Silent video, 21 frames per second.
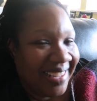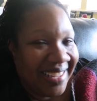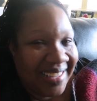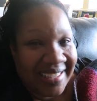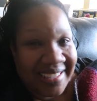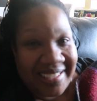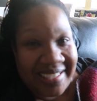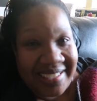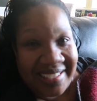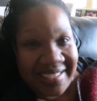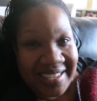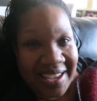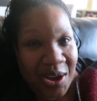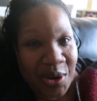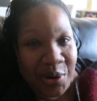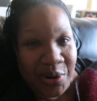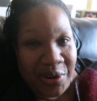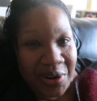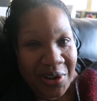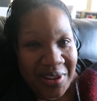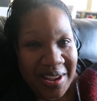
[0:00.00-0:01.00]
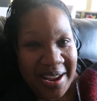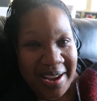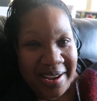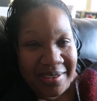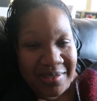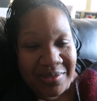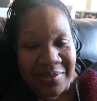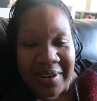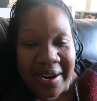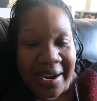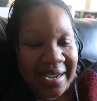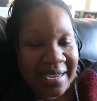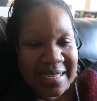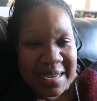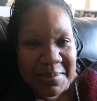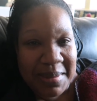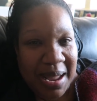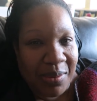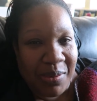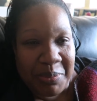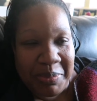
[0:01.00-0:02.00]
okay. Y'all heard all that, right? Because I'm
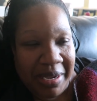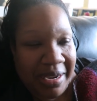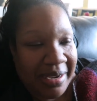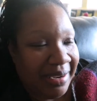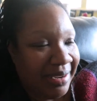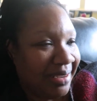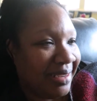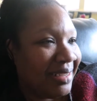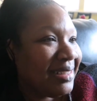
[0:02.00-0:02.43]
not repeating it.